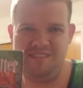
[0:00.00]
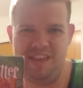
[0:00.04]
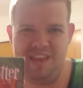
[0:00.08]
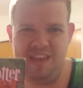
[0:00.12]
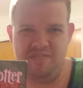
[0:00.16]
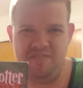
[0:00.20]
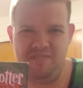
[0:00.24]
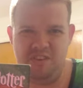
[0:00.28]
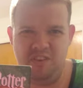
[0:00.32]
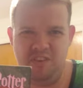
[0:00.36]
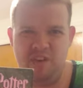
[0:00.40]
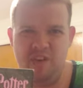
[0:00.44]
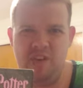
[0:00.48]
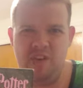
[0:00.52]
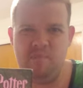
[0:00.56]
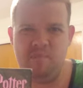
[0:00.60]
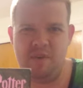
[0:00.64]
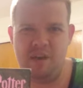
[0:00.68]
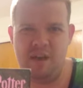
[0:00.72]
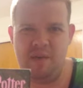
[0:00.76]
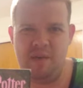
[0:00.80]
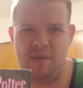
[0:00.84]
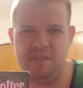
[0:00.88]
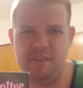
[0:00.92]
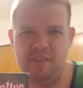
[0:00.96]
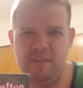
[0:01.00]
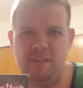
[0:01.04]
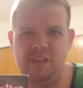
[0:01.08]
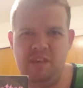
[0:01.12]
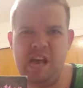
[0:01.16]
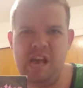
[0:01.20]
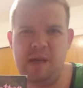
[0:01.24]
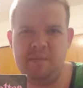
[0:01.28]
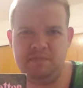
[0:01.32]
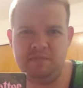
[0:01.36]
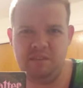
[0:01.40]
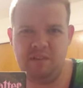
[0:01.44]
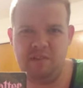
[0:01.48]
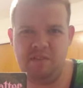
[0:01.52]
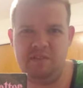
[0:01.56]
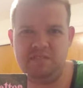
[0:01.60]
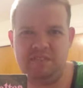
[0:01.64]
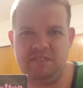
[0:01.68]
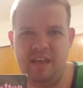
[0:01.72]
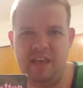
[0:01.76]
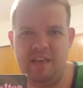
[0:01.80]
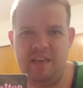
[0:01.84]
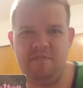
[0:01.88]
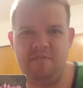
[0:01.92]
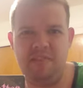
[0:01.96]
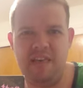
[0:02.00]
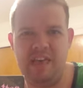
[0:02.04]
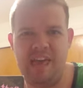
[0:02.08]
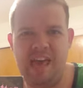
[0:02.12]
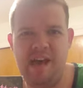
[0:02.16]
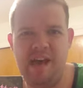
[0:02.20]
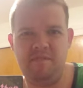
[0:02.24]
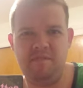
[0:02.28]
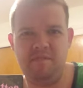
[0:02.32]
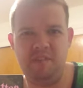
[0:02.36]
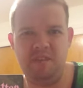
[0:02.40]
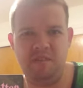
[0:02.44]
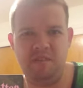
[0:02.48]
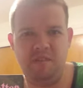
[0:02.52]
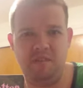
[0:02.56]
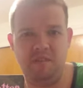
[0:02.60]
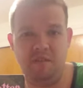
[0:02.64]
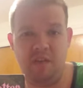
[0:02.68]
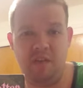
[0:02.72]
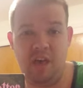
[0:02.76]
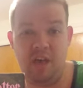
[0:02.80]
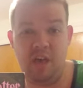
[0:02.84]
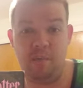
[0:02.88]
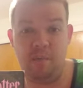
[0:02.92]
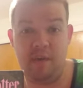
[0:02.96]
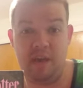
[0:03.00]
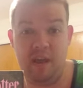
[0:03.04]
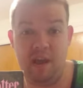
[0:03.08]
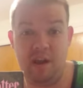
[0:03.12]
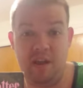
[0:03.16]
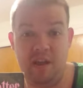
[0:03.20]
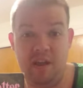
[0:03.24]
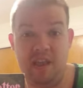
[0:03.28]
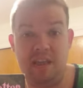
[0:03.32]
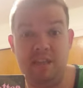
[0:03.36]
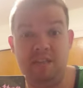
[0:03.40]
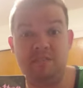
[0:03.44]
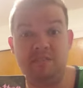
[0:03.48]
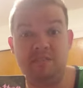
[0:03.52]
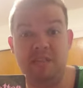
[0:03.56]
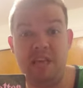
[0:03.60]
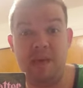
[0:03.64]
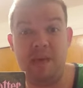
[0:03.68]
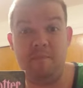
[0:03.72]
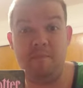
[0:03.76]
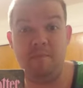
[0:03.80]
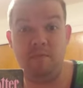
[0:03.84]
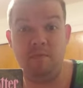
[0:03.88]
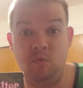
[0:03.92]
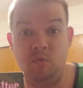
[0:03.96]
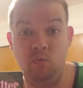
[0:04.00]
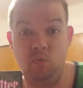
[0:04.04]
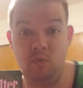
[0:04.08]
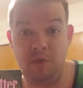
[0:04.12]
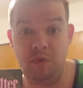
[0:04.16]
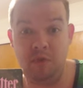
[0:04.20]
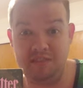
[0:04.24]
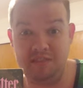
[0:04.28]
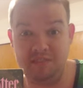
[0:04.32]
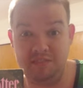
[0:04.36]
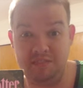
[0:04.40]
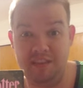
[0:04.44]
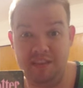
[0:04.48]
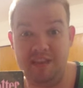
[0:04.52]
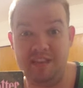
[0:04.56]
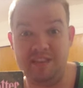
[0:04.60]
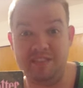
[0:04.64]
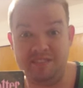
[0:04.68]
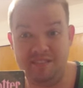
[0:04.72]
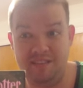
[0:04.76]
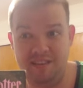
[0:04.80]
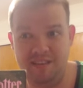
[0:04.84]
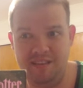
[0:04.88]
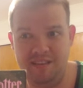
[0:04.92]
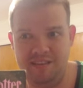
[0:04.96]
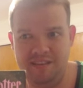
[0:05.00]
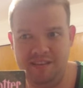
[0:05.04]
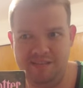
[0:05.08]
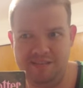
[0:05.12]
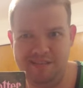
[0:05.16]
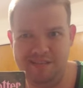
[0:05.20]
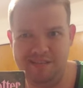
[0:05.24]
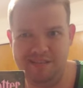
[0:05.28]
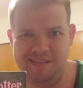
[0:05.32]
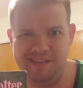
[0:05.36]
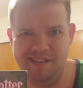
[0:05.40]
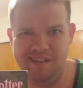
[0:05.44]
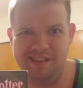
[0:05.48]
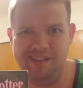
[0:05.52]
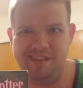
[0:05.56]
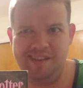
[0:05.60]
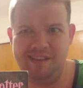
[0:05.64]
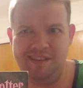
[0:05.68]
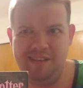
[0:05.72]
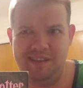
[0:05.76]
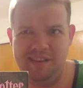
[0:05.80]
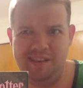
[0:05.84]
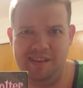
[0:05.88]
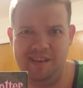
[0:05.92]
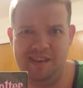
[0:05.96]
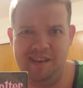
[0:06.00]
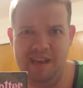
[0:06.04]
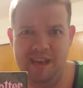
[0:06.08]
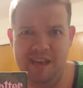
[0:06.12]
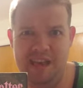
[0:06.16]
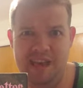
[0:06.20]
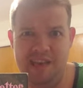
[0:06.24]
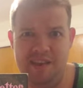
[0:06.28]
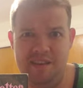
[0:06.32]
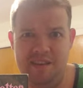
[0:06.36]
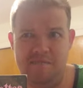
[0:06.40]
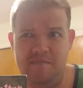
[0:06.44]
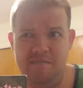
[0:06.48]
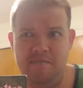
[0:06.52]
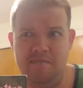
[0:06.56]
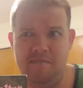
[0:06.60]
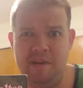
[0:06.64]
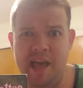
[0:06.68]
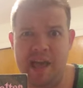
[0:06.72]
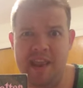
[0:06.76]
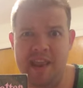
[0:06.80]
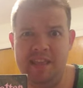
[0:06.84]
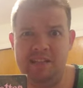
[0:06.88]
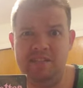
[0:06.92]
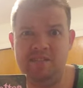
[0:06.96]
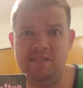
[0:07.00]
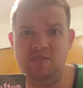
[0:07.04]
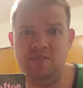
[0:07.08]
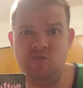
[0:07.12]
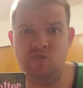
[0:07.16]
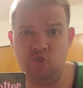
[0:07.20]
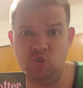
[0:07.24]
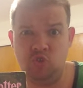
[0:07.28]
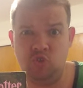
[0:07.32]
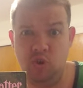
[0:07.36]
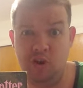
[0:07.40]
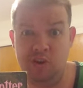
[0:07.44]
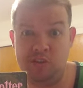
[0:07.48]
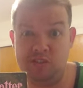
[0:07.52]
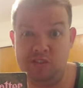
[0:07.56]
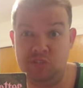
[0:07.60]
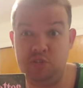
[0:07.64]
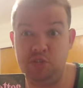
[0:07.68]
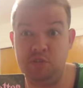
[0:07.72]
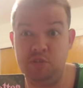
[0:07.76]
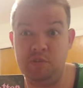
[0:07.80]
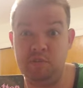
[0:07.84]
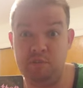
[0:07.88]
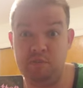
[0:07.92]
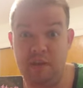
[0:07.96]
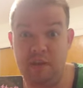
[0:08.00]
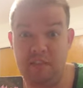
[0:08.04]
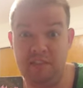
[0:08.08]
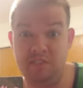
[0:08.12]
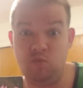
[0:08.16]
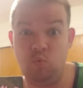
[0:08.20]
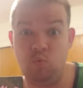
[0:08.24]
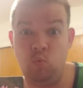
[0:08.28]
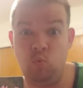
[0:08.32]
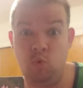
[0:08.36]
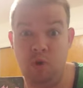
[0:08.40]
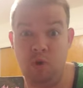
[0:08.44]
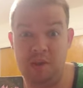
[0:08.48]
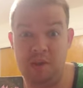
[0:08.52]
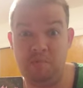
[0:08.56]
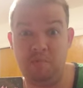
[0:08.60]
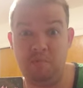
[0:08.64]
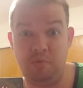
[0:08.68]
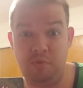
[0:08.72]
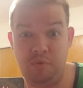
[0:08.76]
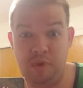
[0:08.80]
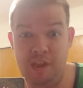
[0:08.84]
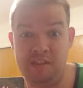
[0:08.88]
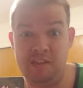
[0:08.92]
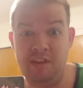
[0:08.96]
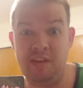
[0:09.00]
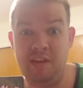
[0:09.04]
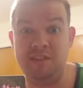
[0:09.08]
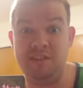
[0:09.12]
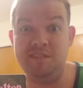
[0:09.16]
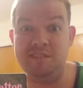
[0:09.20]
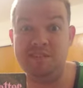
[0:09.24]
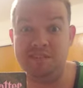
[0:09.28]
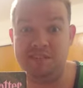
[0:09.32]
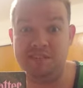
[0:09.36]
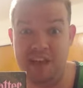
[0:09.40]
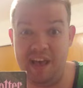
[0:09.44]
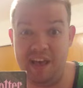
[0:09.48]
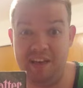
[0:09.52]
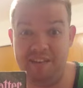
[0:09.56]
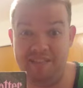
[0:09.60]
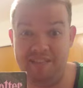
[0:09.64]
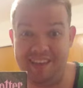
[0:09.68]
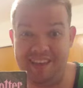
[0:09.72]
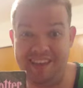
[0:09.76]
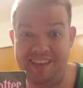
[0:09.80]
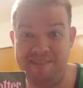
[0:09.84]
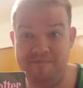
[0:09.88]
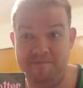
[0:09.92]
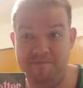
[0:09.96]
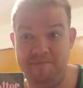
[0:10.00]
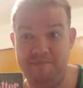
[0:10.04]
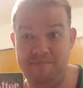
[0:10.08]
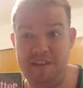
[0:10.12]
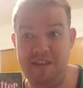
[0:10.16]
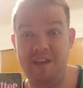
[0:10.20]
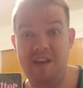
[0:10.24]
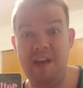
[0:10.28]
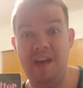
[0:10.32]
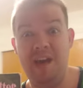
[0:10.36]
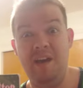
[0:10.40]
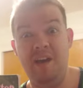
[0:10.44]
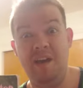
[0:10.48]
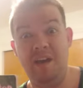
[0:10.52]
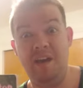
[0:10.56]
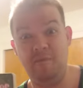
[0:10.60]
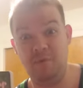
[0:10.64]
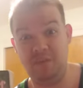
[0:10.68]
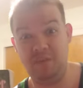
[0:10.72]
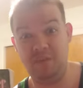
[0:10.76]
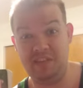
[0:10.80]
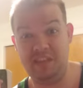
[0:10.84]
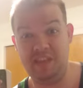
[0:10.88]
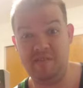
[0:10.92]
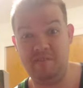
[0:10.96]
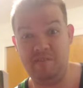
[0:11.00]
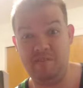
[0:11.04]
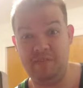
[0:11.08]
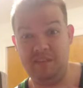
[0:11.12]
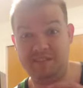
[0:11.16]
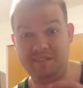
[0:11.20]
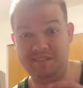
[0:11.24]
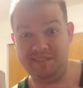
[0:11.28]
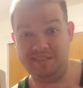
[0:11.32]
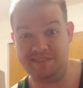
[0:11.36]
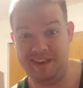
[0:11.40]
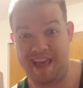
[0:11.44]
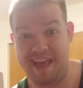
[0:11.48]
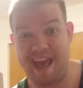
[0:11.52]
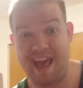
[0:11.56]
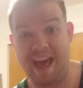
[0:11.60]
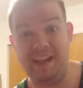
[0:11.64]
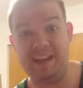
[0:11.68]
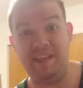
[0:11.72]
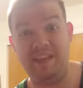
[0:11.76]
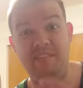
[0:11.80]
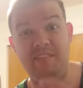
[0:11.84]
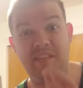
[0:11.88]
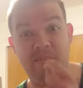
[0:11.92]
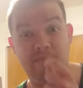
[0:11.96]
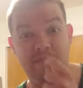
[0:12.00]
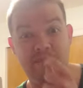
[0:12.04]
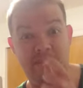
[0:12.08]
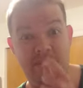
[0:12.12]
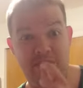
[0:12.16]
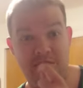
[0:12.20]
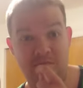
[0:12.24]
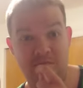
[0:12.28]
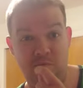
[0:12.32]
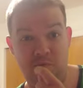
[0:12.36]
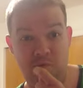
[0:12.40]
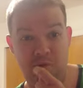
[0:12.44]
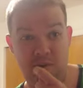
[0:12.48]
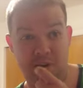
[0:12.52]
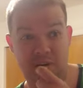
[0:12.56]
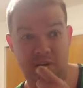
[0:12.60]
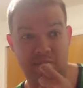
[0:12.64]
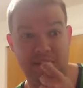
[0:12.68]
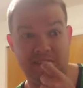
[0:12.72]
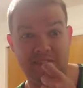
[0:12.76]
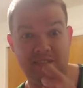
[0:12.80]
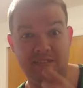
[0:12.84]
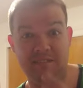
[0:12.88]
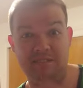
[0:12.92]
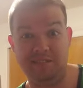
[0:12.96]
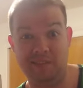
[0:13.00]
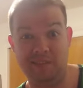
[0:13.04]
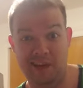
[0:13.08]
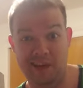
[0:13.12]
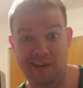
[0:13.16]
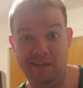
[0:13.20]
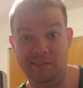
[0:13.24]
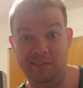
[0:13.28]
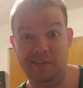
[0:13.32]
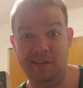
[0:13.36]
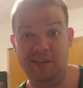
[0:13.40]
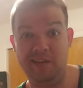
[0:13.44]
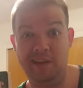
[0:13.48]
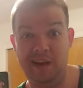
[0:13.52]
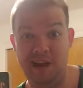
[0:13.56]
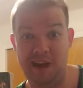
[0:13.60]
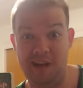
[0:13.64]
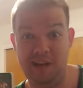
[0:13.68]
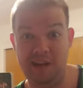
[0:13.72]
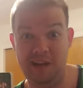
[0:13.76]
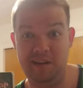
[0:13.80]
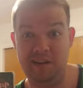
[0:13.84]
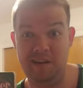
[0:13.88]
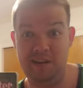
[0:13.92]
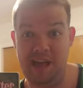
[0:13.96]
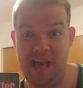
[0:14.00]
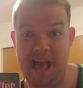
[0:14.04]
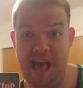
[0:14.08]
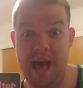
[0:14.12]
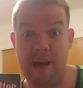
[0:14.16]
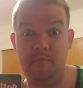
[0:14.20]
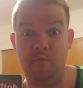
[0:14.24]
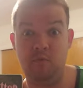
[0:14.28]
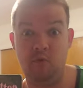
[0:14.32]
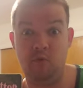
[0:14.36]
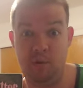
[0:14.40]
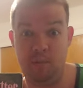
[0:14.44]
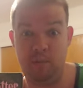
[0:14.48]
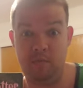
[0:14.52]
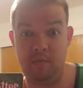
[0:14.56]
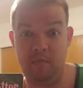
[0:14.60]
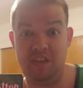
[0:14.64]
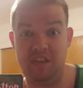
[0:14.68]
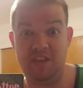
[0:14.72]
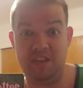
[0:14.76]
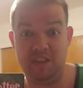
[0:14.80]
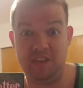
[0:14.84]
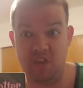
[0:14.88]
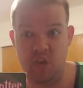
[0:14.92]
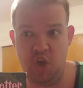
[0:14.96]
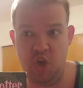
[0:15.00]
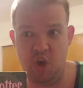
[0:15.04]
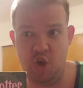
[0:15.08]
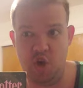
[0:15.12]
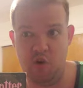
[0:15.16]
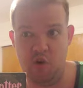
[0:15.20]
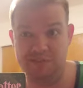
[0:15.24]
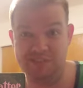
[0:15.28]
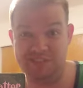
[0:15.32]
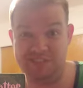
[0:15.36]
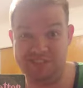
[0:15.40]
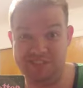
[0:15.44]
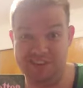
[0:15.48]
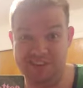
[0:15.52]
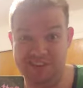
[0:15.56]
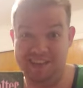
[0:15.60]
and the only problem, the only obstacle is that they have to help Harry escape the Weasleys. And Fred and George do play this one prank on Dudley, where they give him this snack and then where it makes his tongue like un- abnormally huge